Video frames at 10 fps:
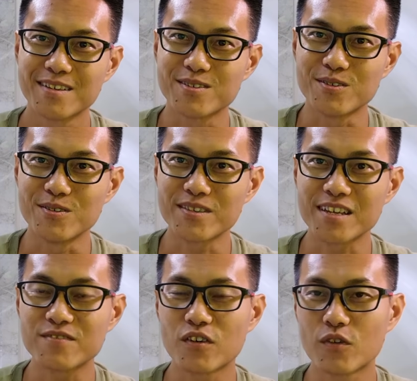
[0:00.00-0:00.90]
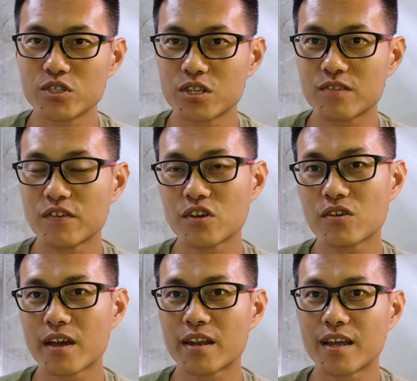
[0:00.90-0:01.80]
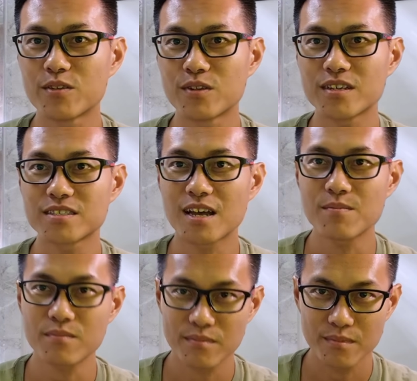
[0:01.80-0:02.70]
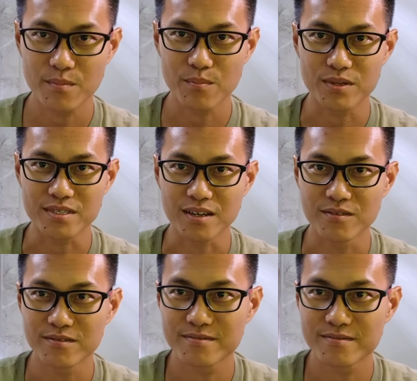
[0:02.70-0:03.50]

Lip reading: So thanks for watching this video, and until next time, peace out.